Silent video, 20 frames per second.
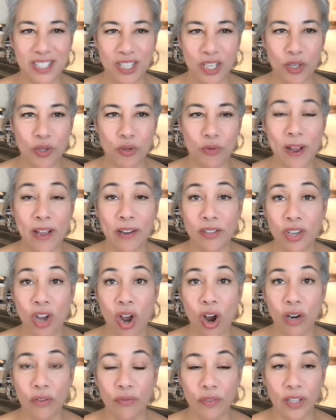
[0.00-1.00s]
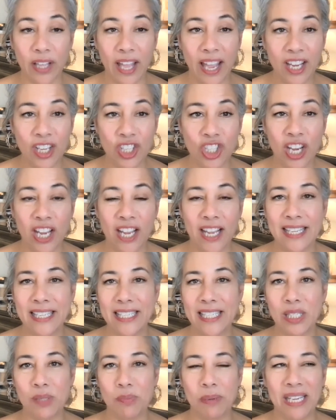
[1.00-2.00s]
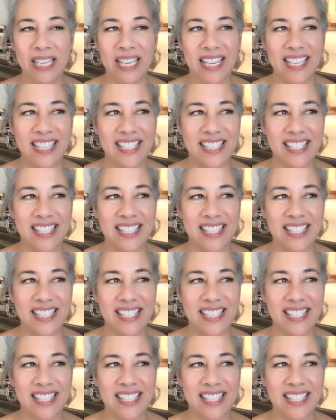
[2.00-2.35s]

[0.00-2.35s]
to you around artful aging, speaking